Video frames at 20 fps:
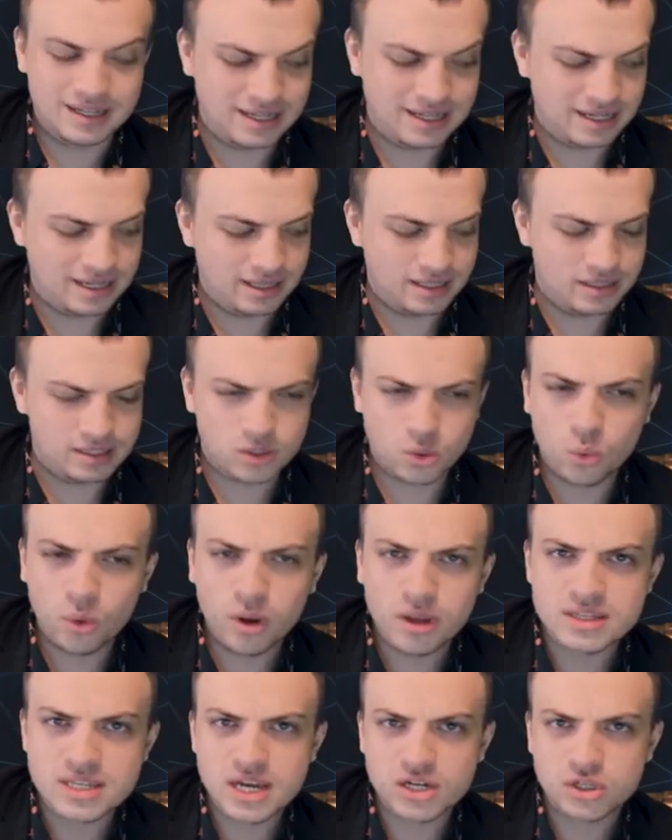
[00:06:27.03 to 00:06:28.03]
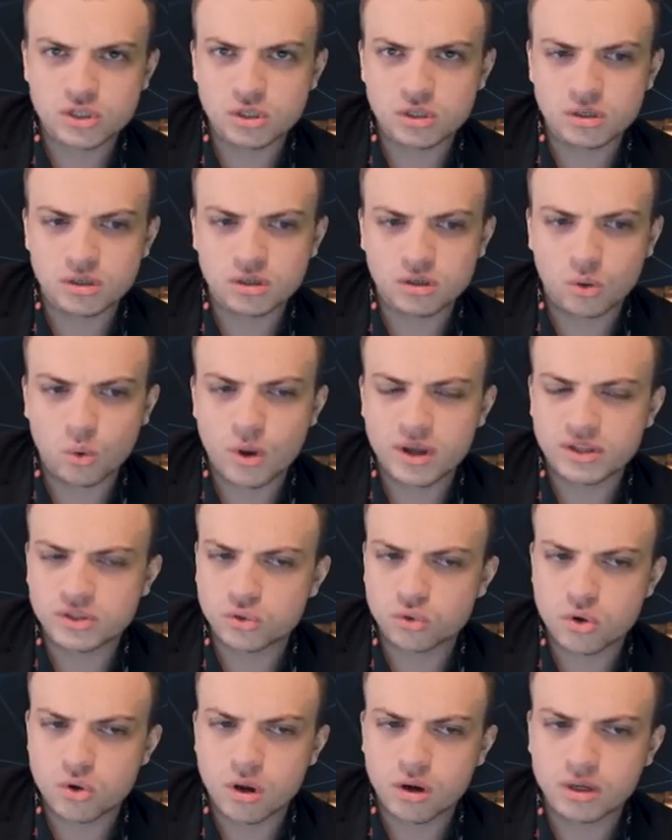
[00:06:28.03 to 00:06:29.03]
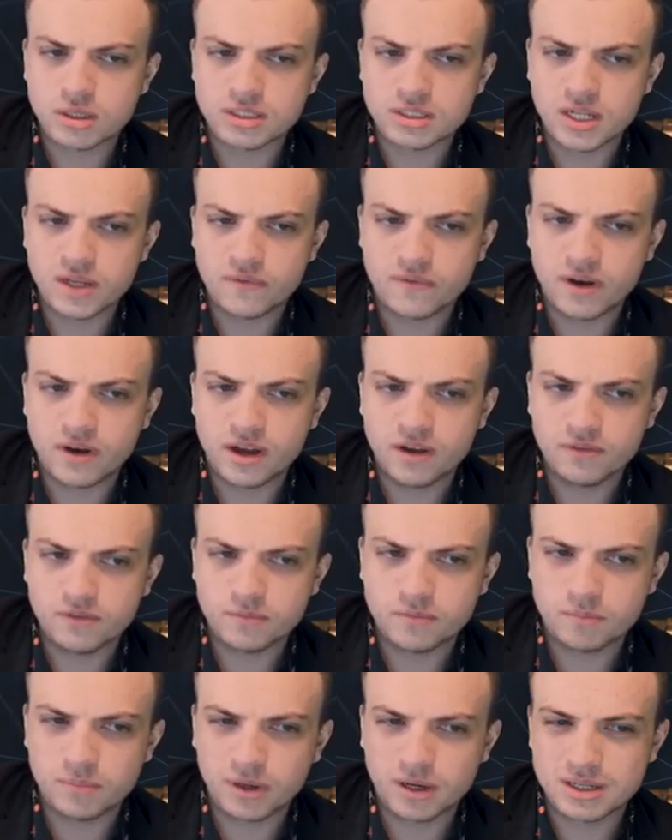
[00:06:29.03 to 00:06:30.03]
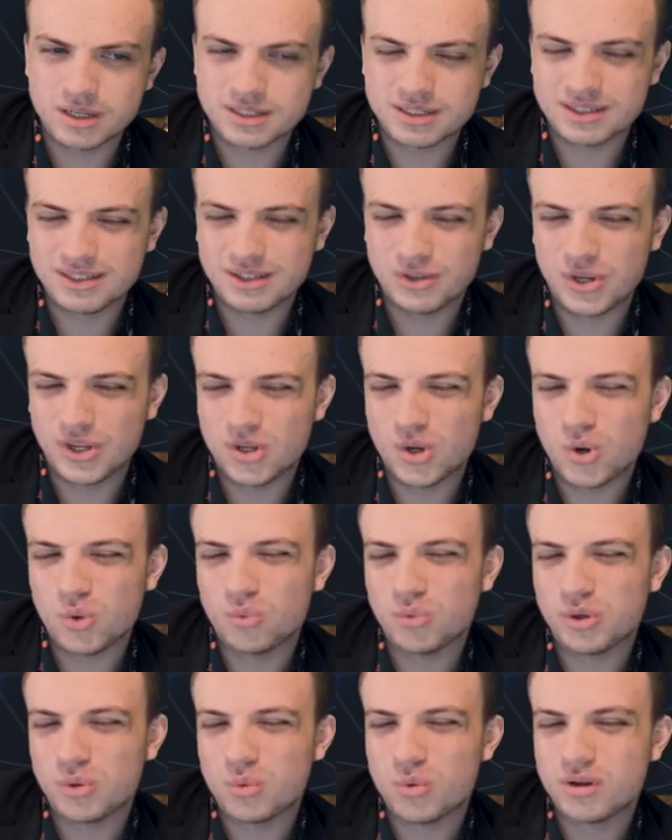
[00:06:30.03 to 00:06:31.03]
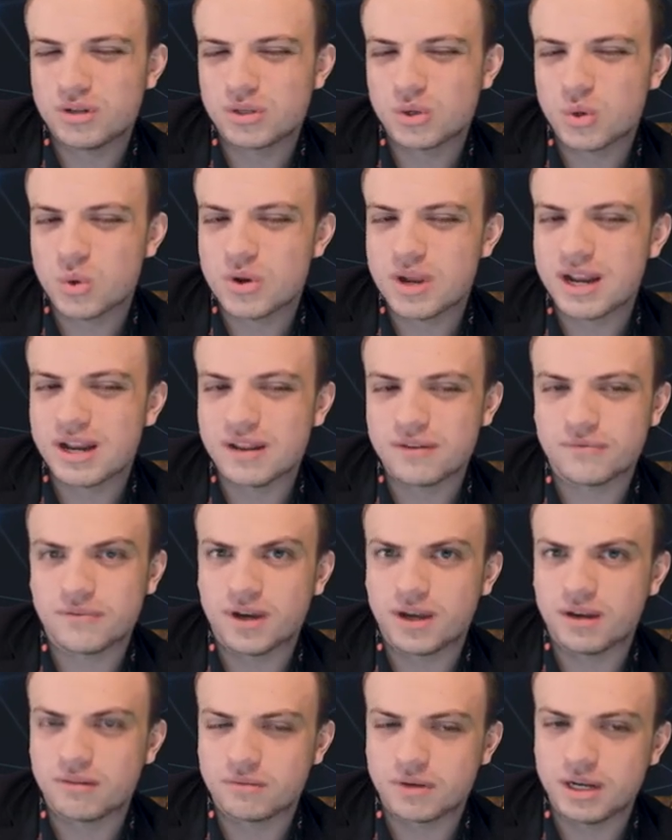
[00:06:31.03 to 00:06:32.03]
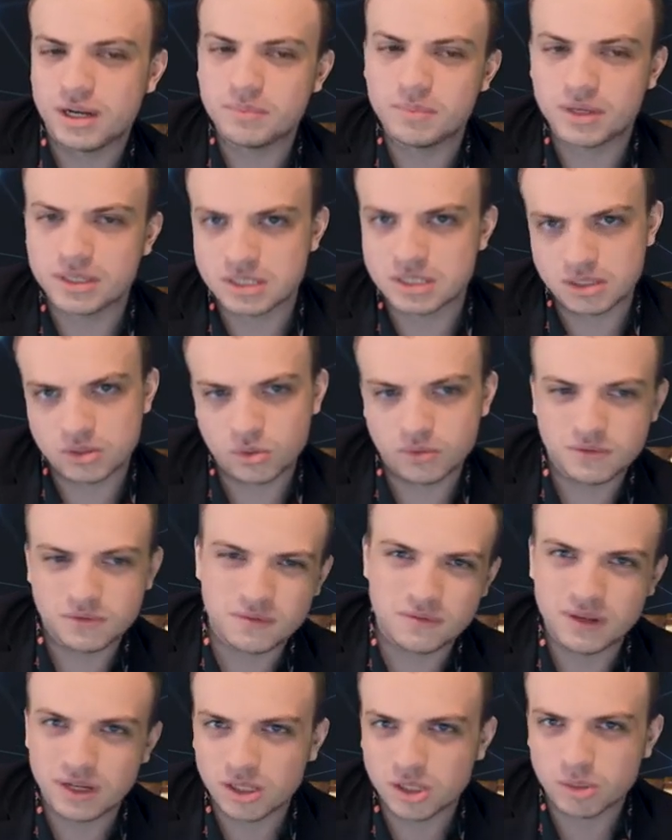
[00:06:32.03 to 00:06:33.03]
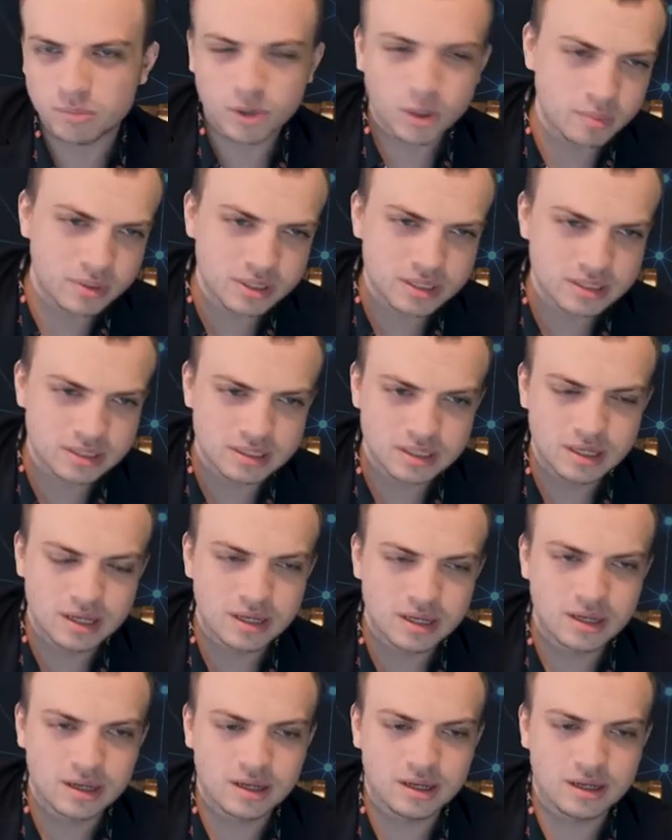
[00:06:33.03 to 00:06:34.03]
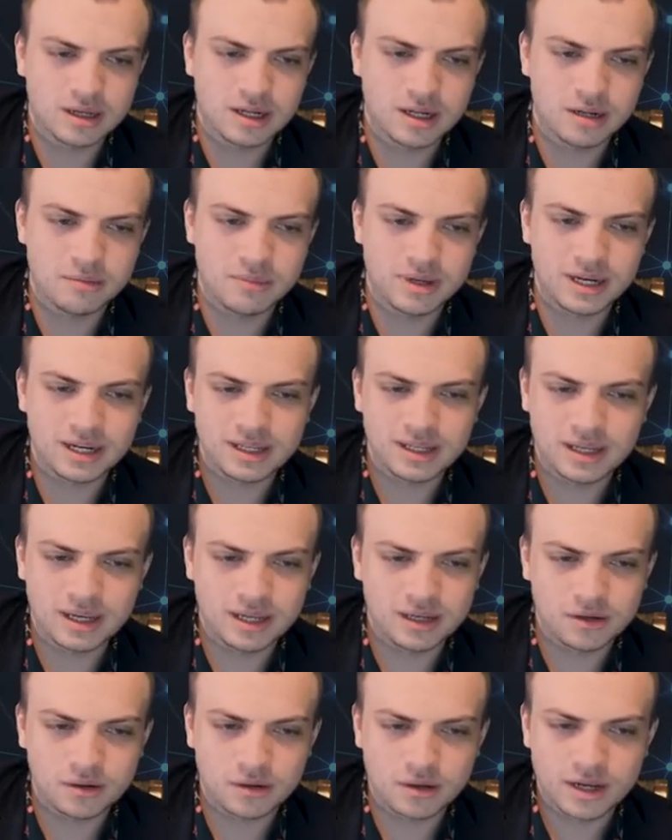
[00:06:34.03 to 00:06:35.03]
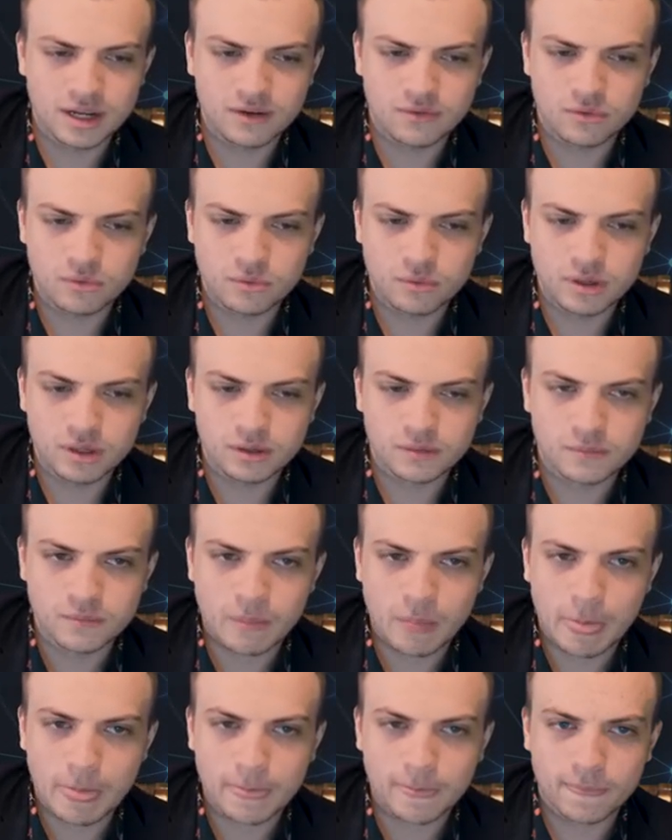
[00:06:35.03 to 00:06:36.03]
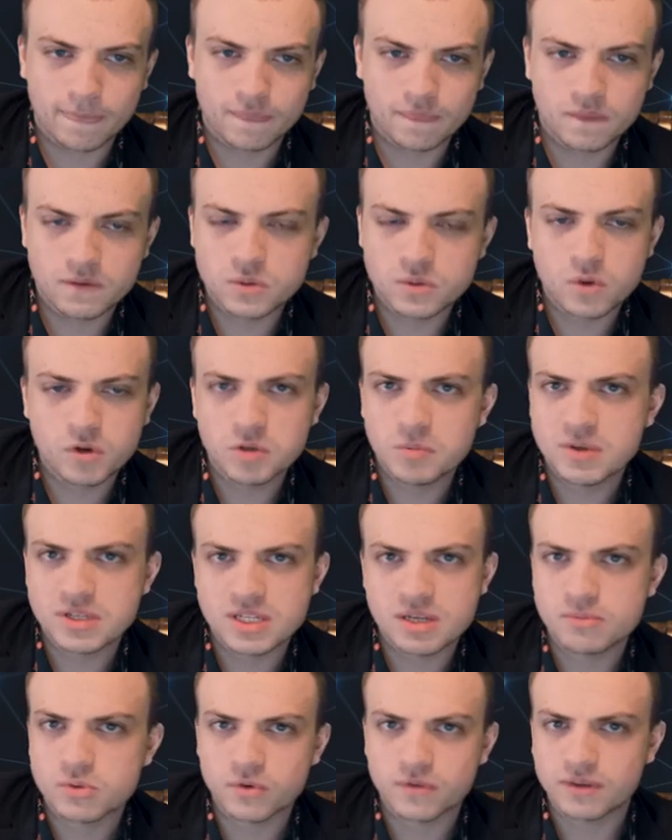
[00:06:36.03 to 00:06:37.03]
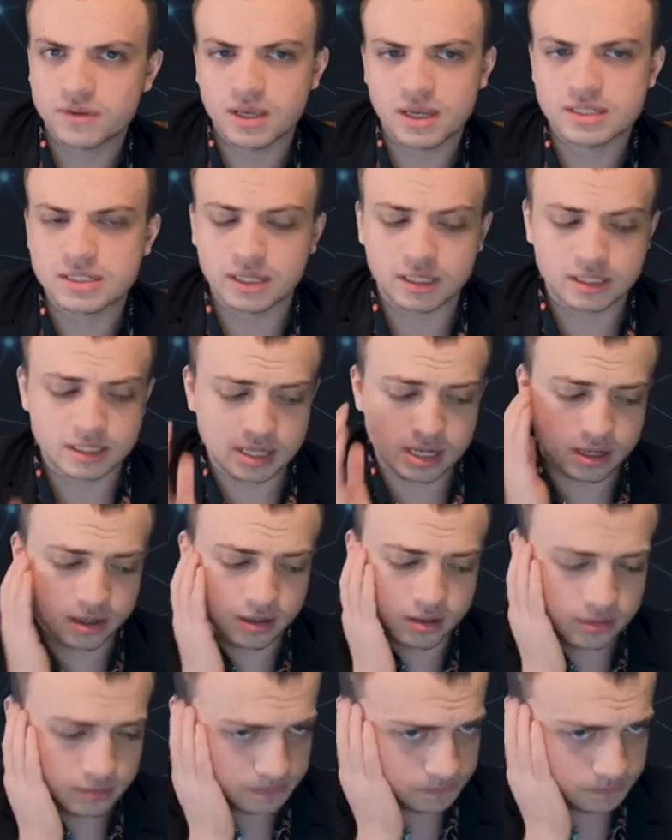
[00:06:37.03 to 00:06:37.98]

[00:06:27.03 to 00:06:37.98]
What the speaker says: And this queen's actually quite strong on d5 because you don't really want to go knight a5, right? Because it's sort of defeating the purpose. And again, knight f3, there's going to be some sort of king set attack.